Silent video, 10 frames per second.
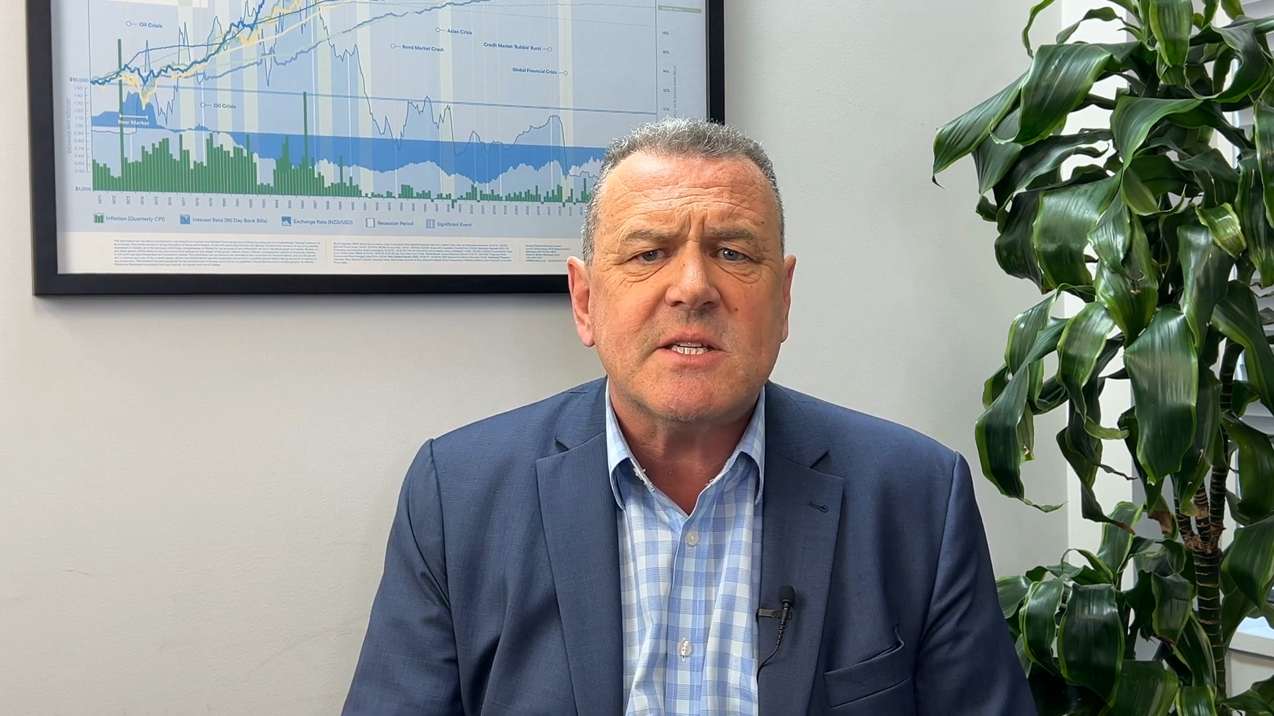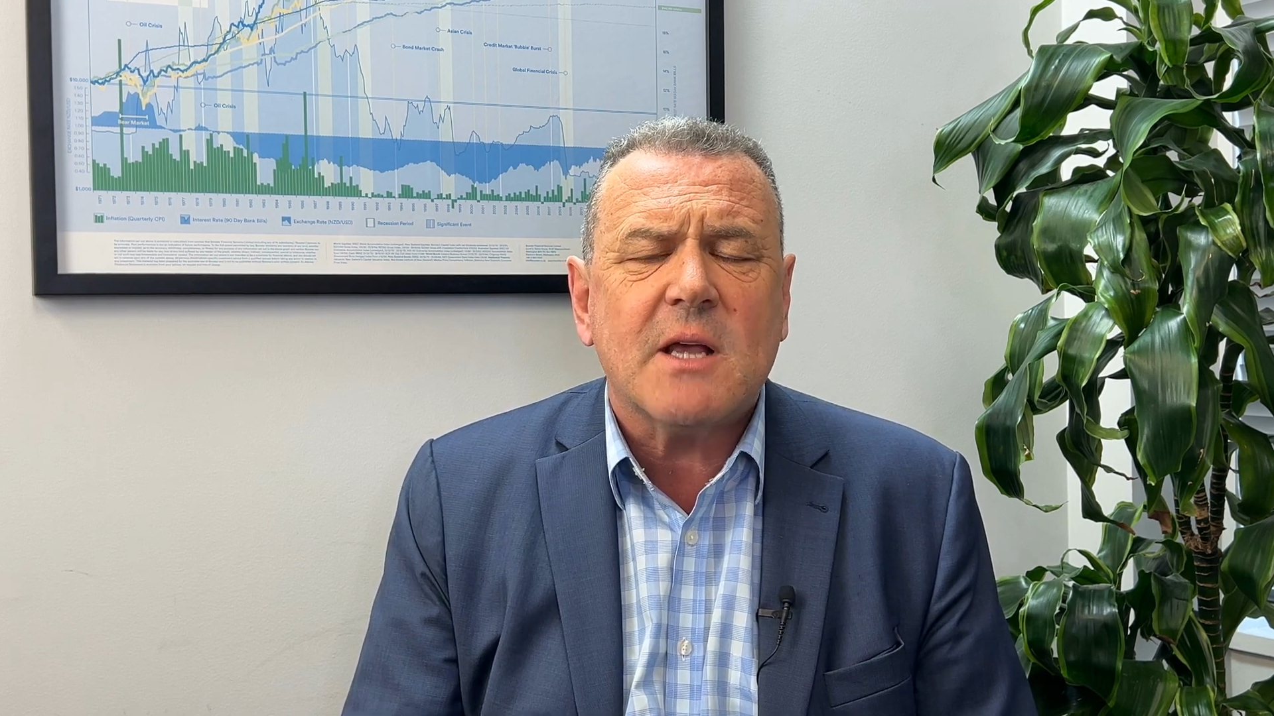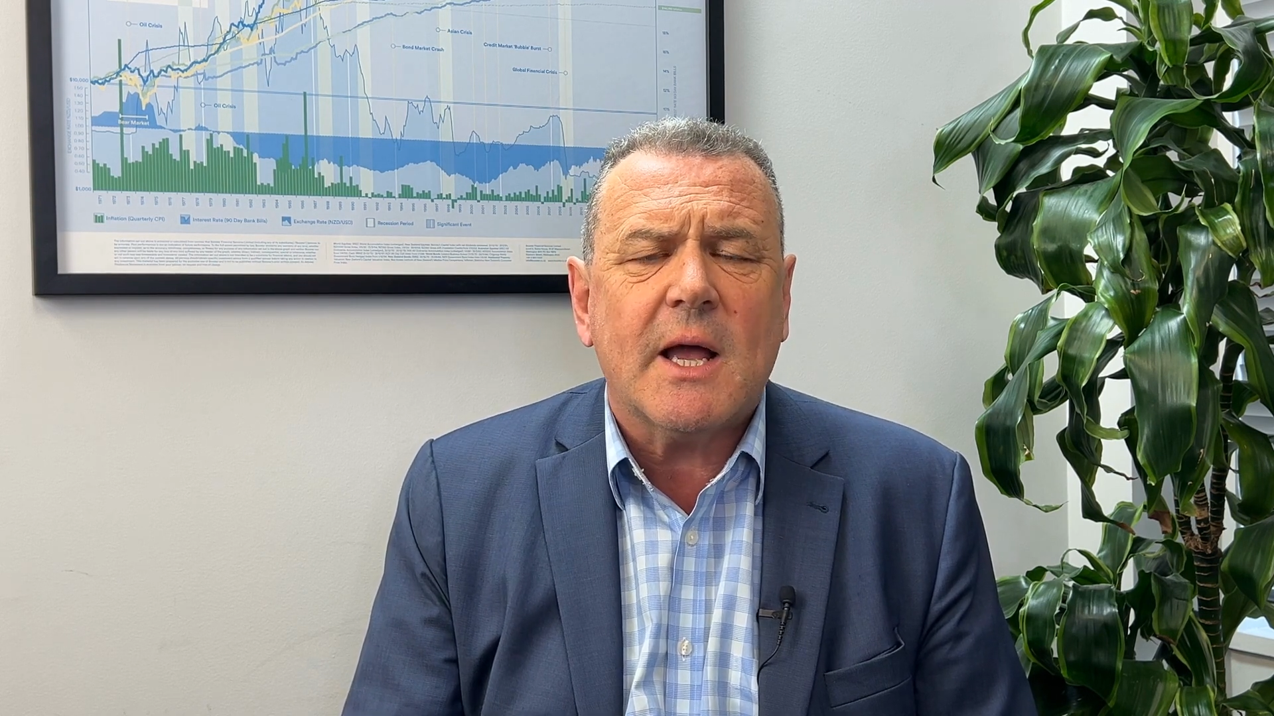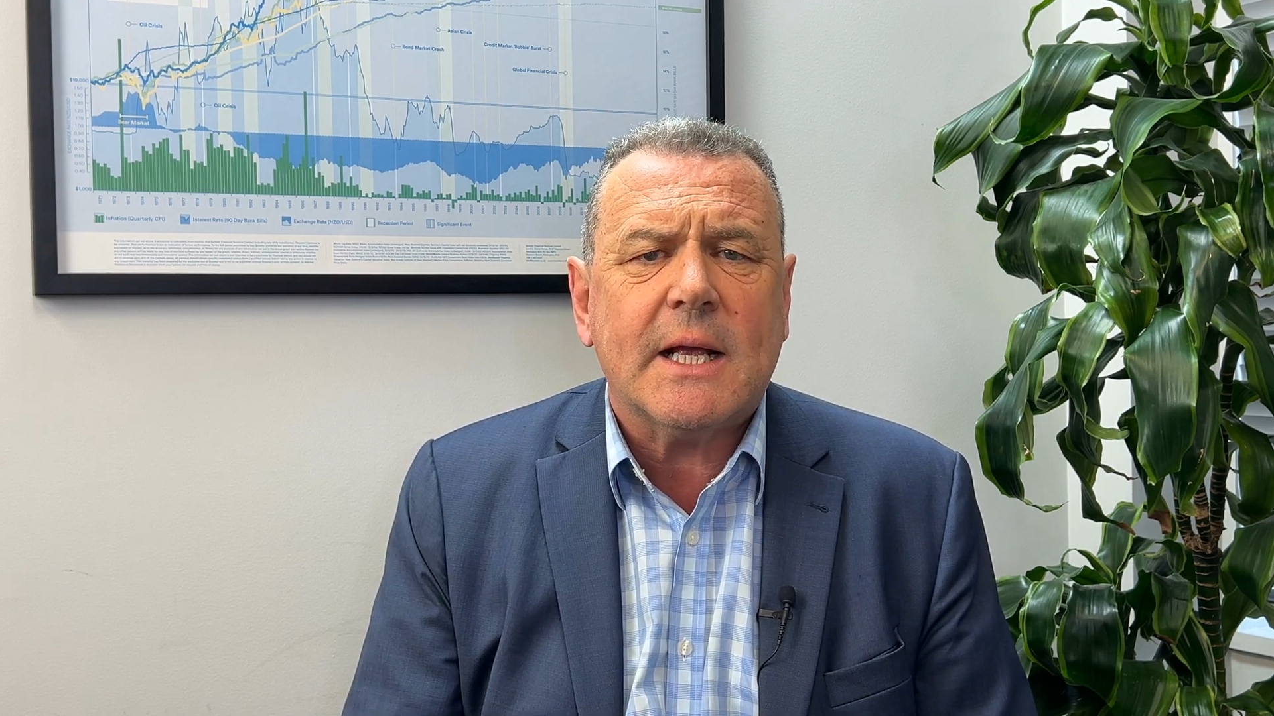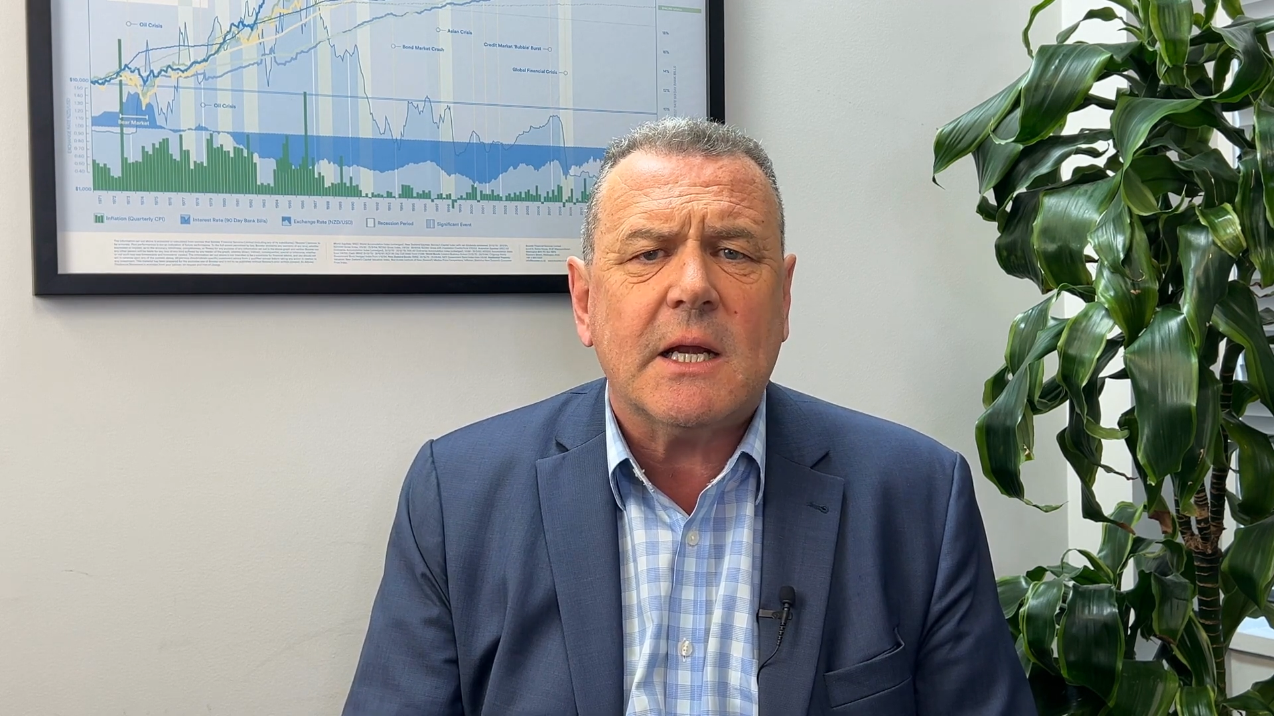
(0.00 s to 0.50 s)

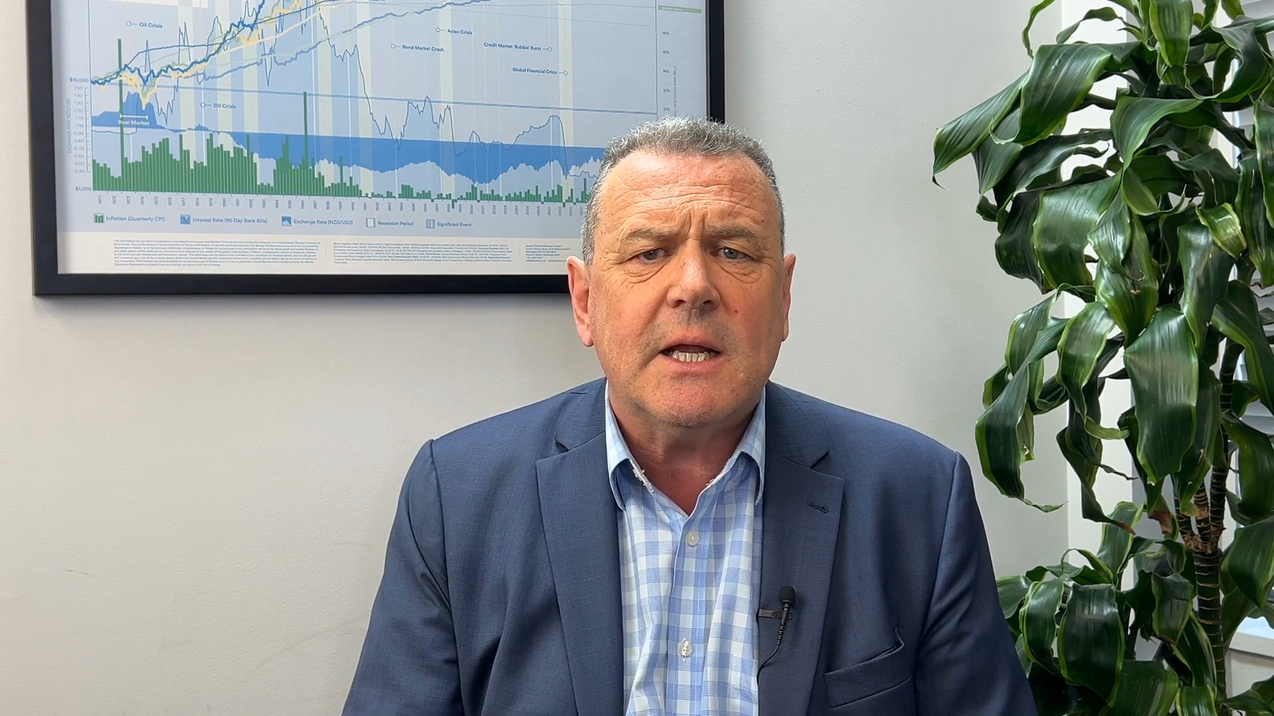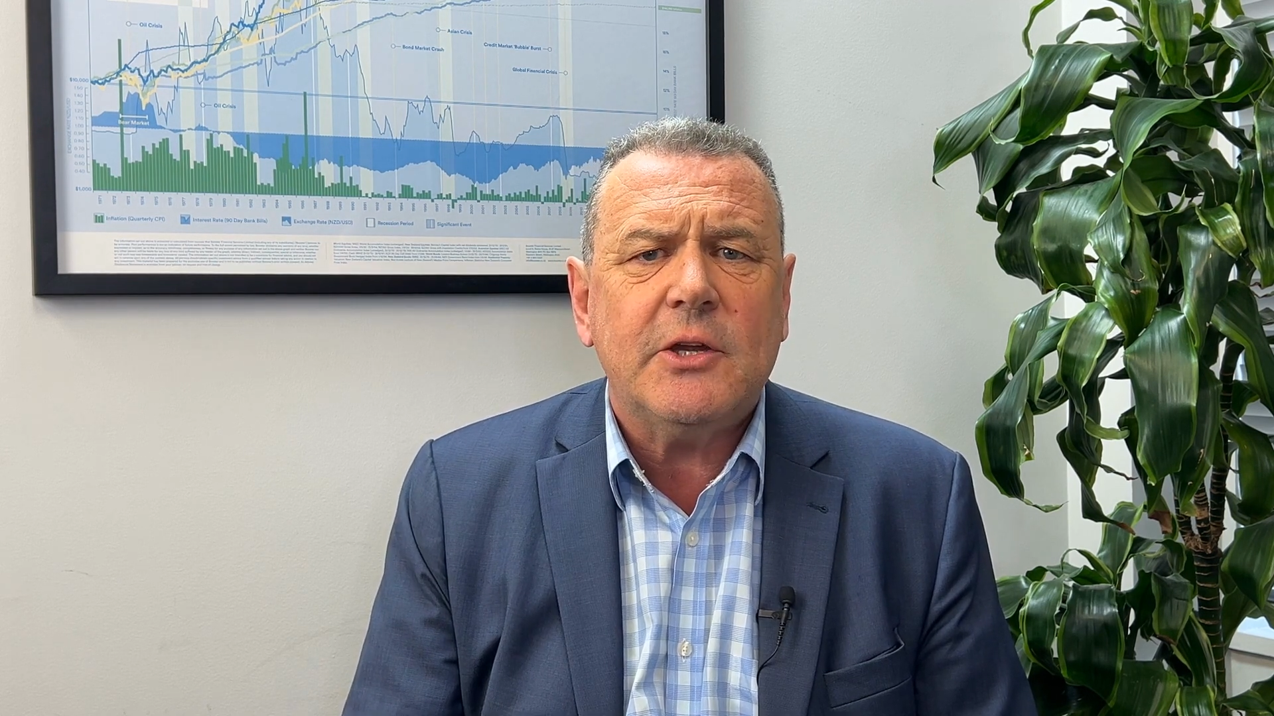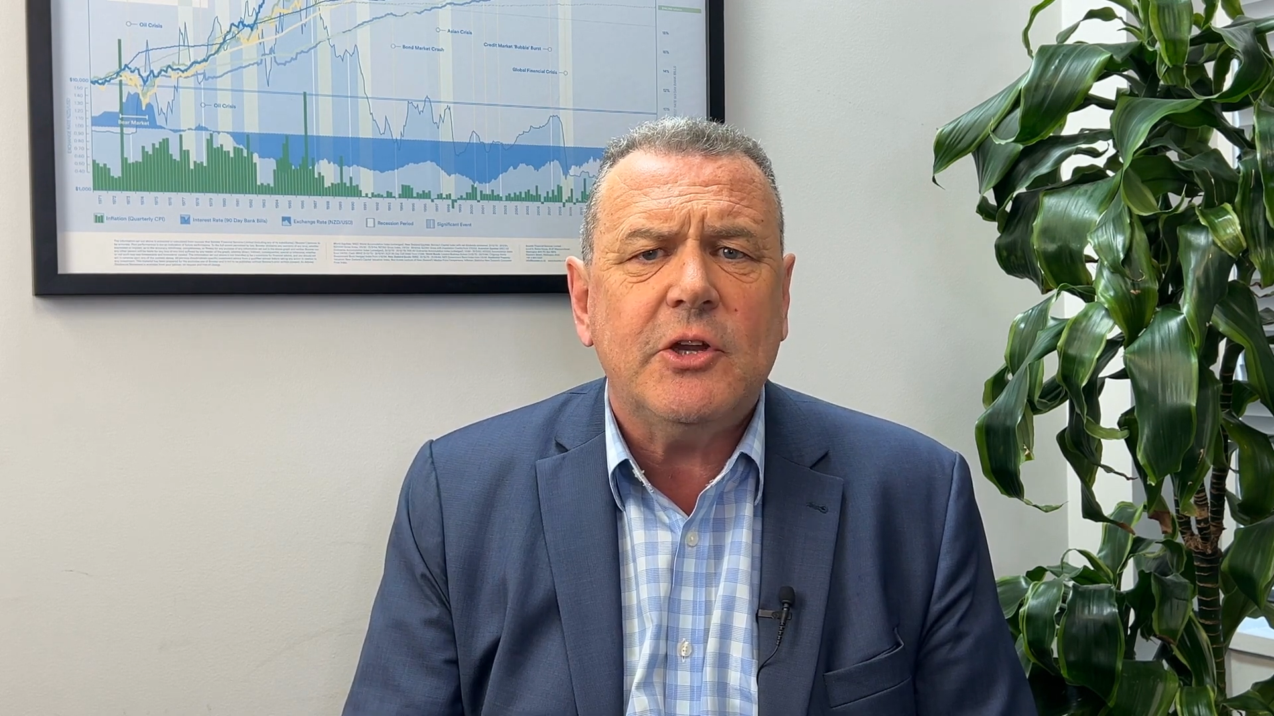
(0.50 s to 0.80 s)
cycle in